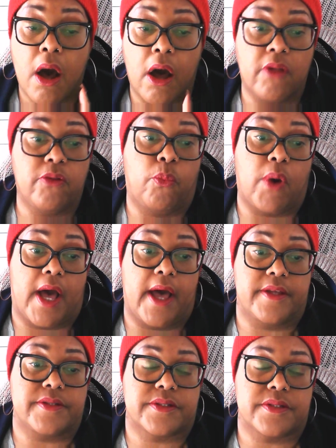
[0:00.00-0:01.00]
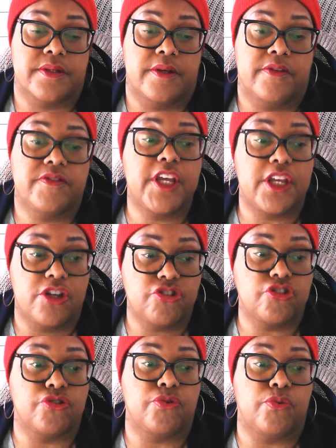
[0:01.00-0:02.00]
Otherwise, the
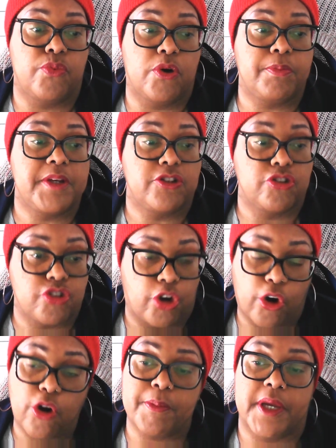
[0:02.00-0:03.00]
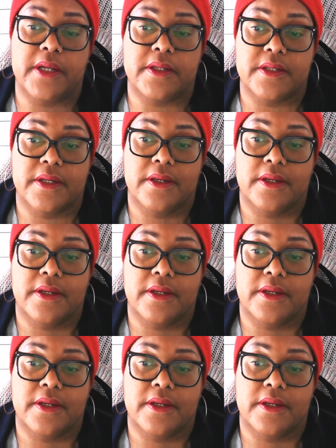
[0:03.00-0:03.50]
issue will be determined